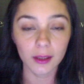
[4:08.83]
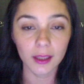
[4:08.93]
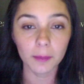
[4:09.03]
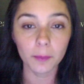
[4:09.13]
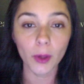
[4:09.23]

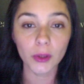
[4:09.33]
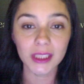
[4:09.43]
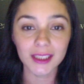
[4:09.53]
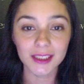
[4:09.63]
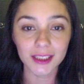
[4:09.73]
most
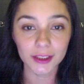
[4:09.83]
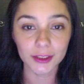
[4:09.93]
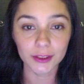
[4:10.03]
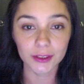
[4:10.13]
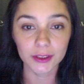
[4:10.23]

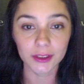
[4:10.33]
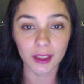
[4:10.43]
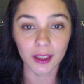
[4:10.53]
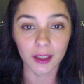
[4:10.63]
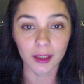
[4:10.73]
Latinos,
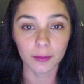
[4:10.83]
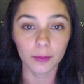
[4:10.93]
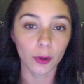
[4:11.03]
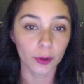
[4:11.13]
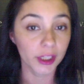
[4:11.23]

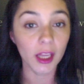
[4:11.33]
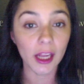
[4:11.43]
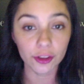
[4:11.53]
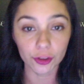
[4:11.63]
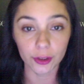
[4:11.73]
or the
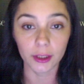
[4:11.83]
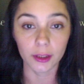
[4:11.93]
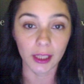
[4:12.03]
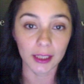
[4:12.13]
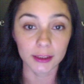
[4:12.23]

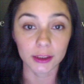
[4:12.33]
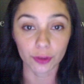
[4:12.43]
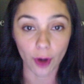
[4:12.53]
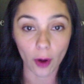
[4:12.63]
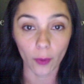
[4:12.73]
electorate that is
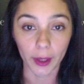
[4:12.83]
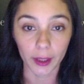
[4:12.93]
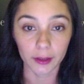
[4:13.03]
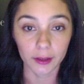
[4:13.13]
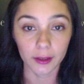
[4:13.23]

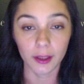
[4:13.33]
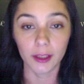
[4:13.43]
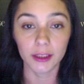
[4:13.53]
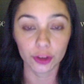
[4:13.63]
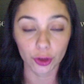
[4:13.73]
growing,
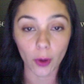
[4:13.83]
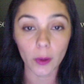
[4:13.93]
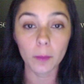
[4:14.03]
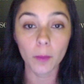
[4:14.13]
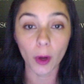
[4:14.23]
it's
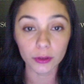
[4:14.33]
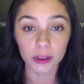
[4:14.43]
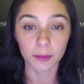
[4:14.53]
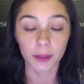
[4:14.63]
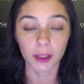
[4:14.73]
growing
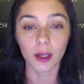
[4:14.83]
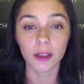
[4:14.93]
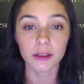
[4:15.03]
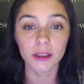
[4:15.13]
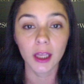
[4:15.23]
mostly
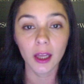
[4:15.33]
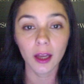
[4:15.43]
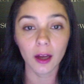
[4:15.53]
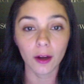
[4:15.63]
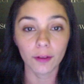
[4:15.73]
because
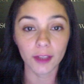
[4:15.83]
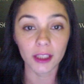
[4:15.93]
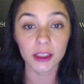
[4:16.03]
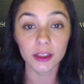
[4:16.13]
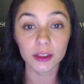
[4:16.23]
of
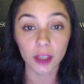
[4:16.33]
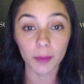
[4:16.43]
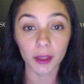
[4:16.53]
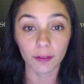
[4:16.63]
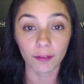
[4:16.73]
Latinos
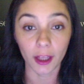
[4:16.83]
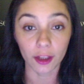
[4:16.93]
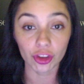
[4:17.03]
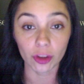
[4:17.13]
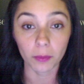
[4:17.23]
coming of
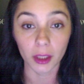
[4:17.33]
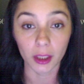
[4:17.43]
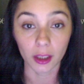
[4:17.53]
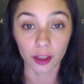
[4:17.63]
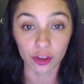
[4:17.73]
age and
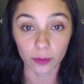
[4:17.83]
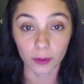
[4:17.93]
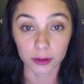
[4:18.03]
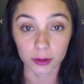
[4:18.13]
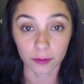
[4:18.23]
being
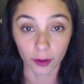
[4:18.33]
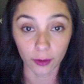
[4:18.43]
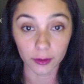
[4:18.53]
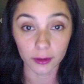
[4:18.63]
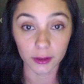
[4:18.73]
eligible to
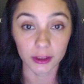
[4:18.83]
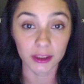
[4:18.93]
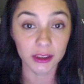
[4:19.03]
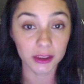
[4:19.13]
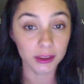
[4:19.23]
vote, and
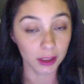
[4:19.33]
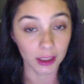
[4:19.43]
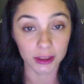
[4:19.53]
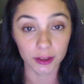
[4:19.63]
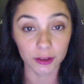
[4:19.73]
this is
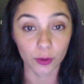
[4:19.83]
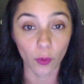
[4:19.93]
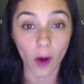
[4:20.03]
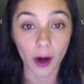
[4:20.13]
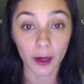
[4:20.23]
Latinos
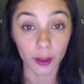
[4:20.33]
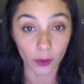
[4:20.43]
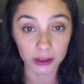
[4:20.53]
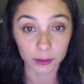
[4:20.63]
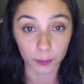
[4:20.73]
who are
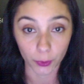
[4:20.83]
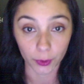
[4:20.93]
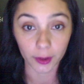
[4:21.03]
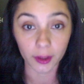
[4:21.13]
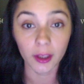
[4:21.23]
U.S.
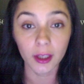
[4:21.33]
born.